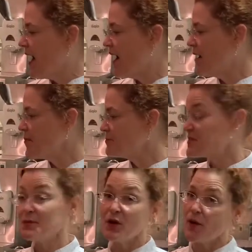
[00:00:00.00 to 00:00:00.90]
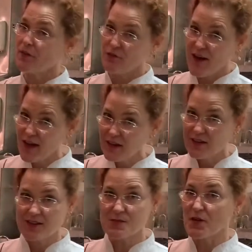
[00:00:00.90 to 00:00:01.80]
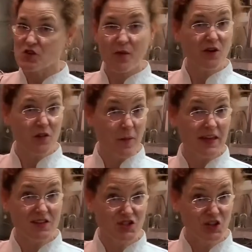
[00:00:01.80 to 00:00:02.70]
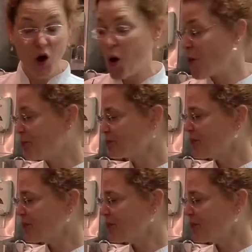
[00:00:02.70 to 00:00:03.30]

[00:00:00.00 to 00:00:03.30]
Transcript: To be quite frank, it's much better than my kitchen at home.